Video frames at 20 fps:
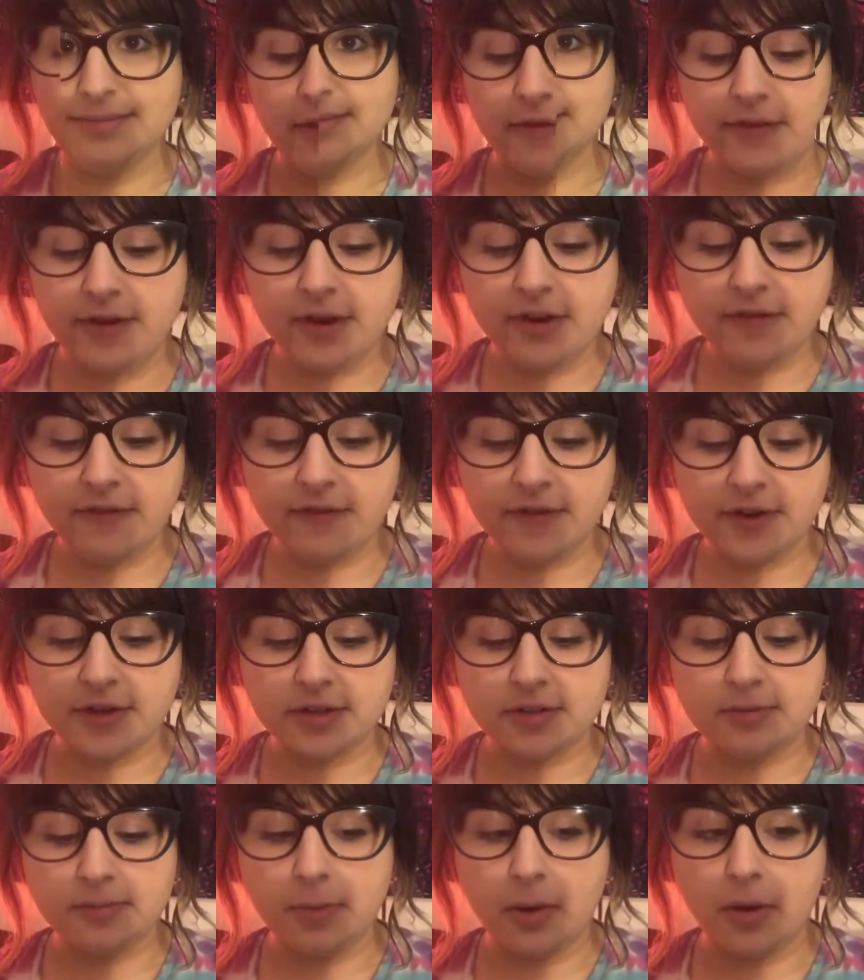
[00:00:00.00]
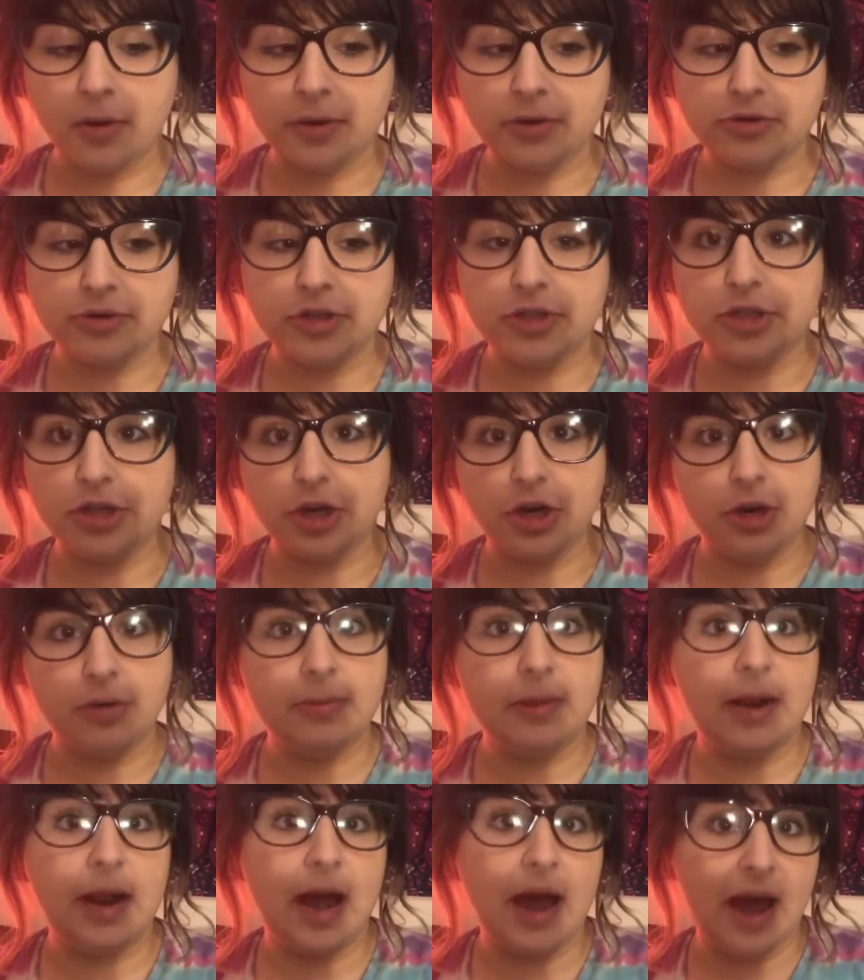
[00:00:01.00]
The very first poetry term
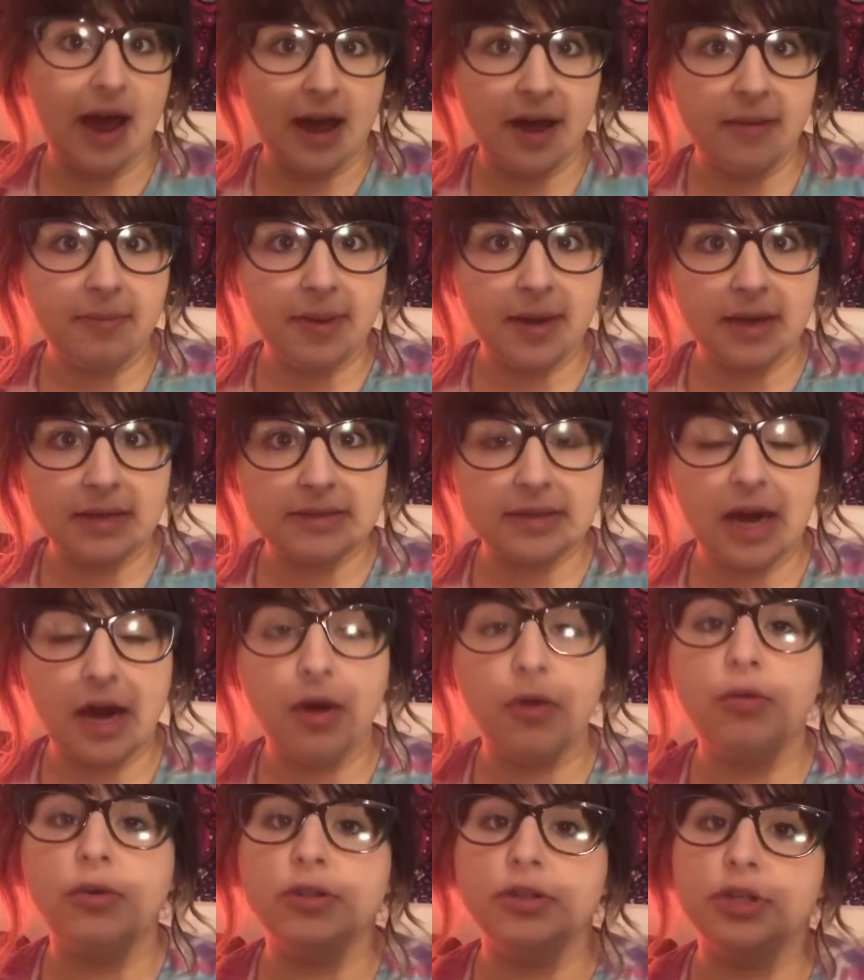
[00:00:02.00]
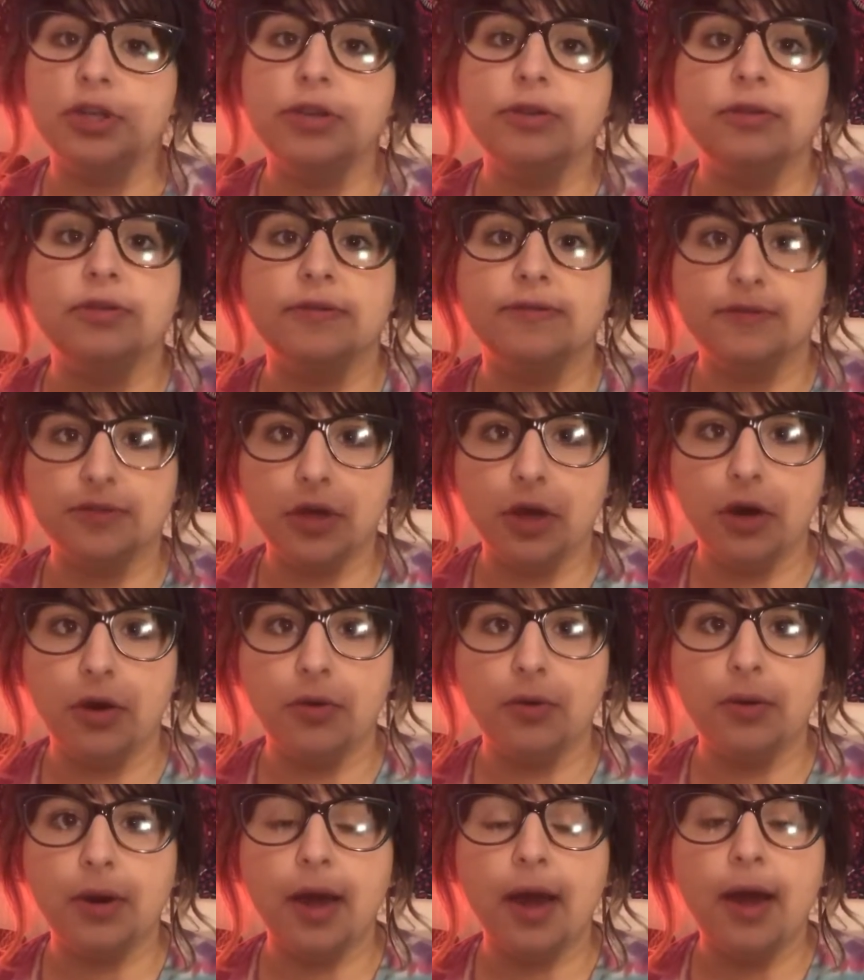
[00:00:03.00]
that I picked out was the use of
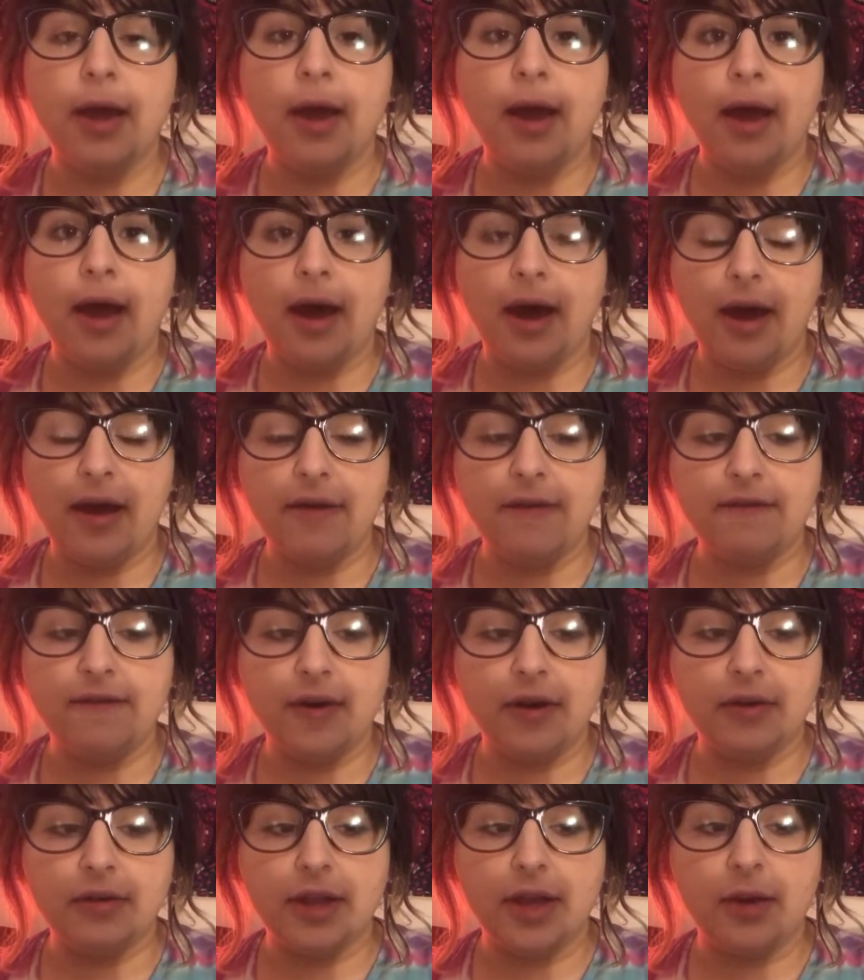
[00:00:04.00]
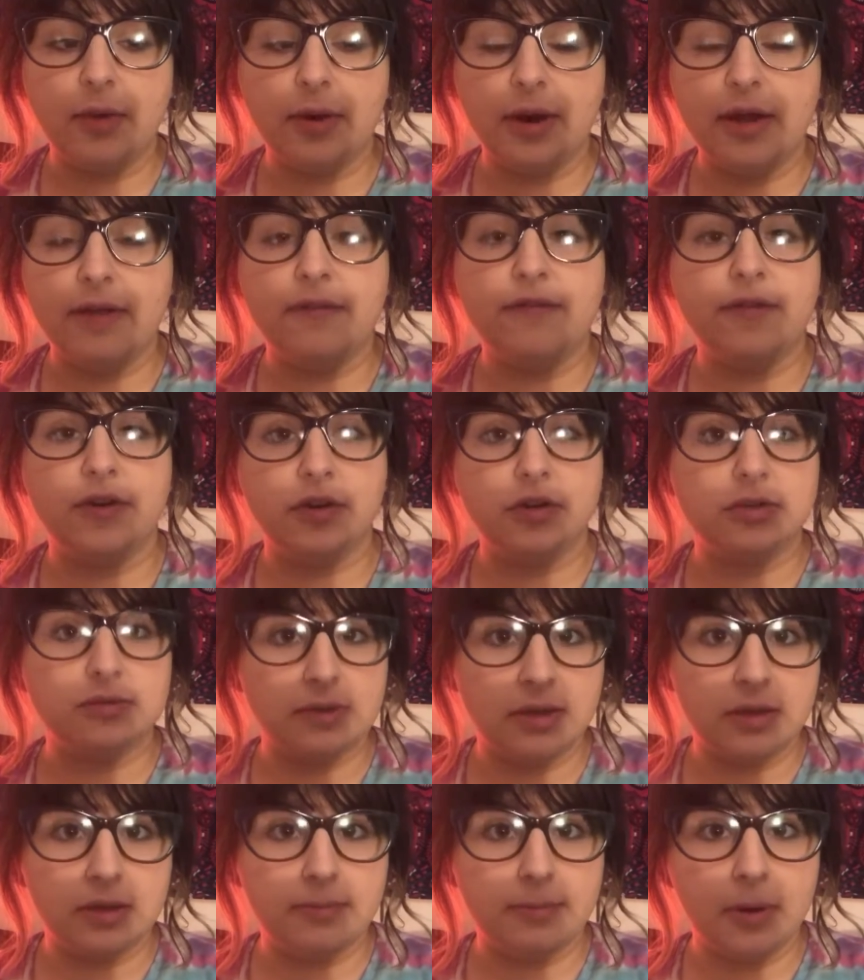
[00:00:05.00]
tone. I felt like when I first
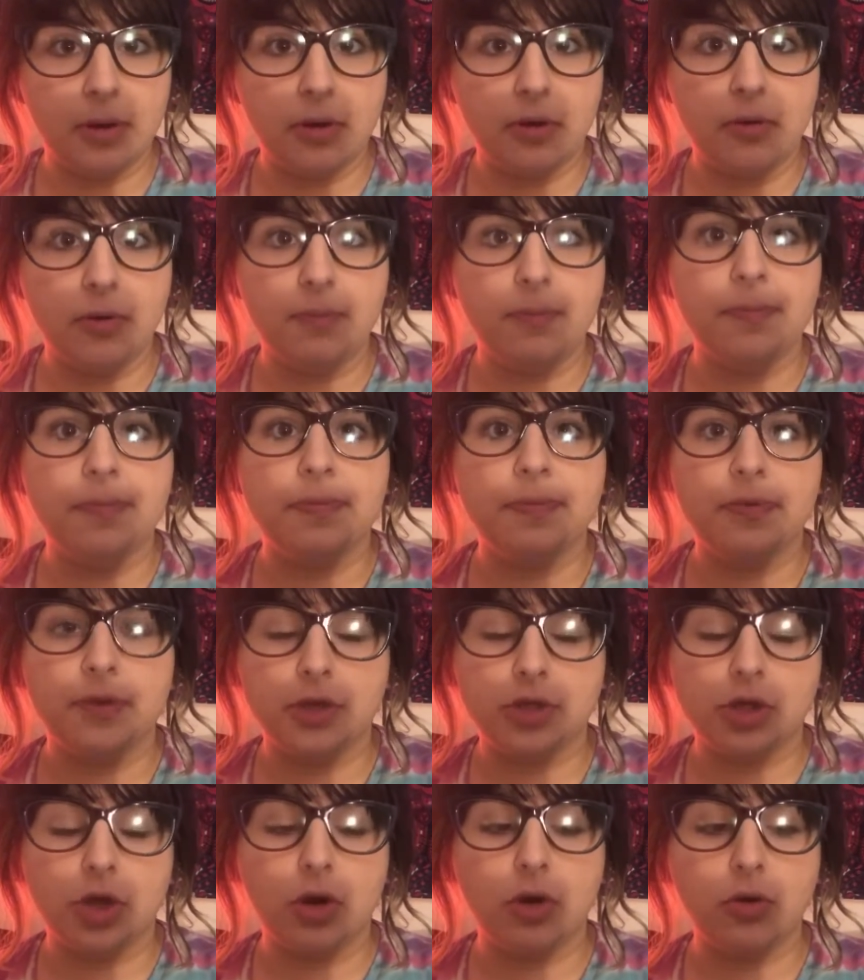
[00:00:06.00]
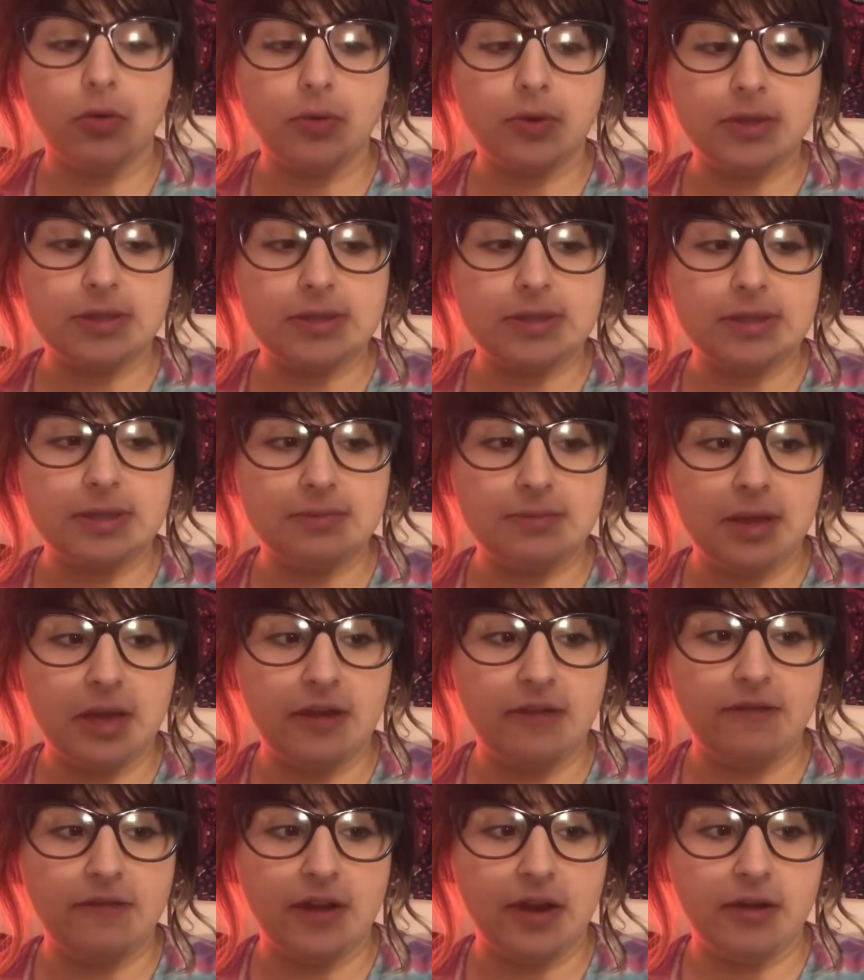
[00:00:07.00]
read the poem, the tone was to
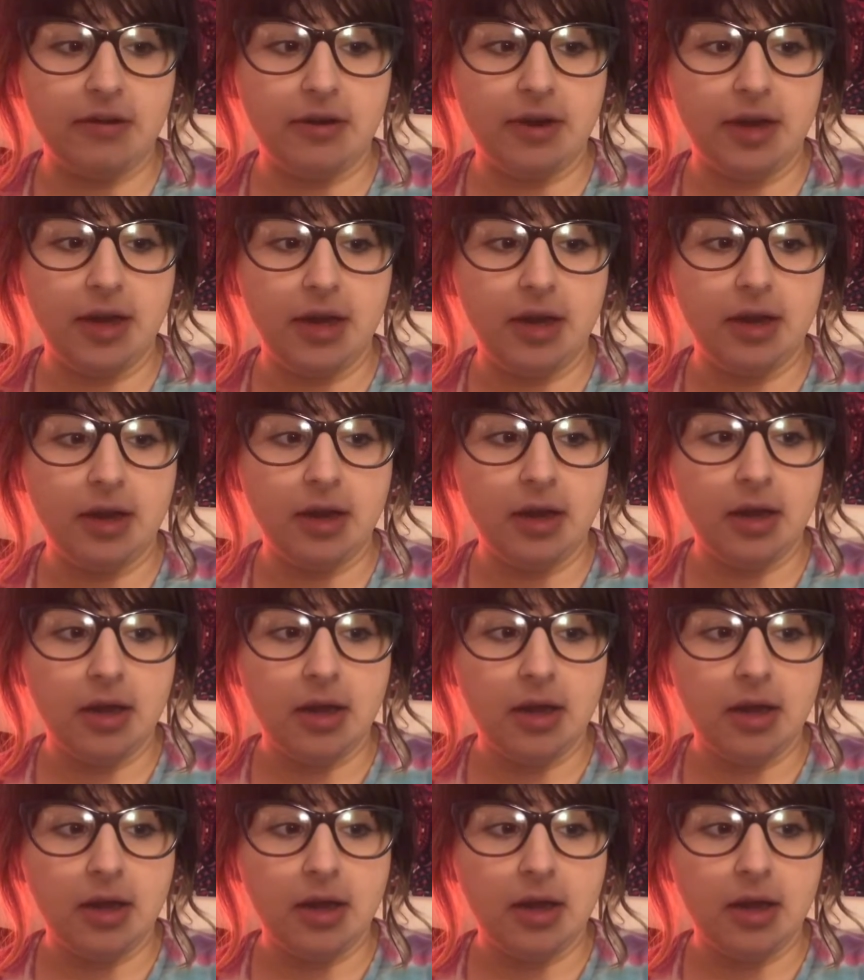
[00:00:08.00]
me very